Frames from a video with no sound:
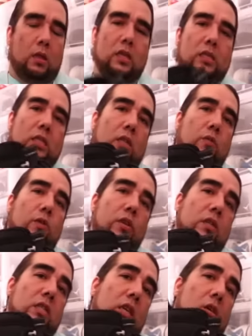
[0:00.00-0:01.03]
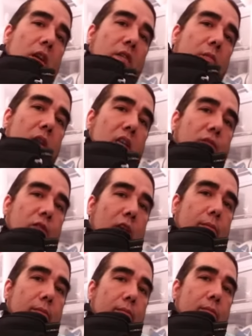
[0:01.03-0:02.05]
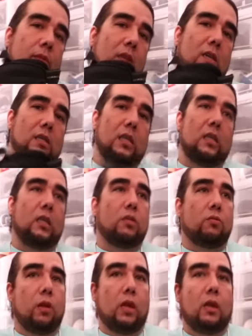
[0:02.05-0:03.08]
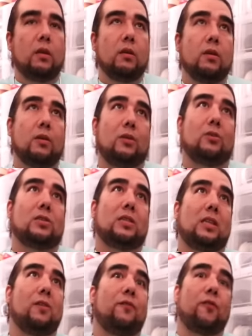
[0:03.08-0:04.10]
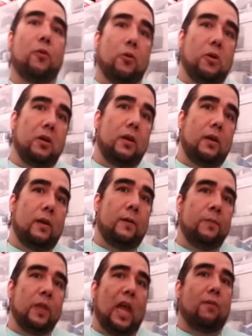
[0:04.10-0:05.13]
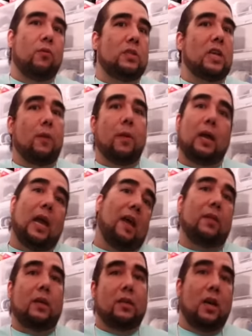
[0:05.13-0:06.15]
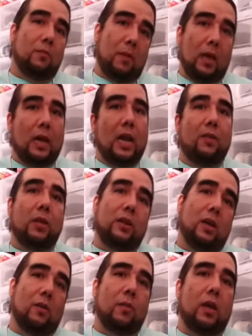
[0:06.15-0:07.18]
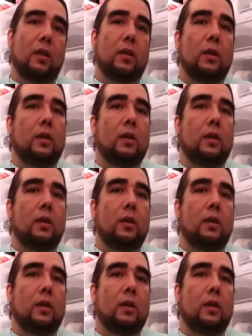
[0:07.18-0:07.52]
this isn't the one you see on everybody's feet. You see the three, you see the four. Everyone talking about, gotta have that duck man, gotta have that duck man.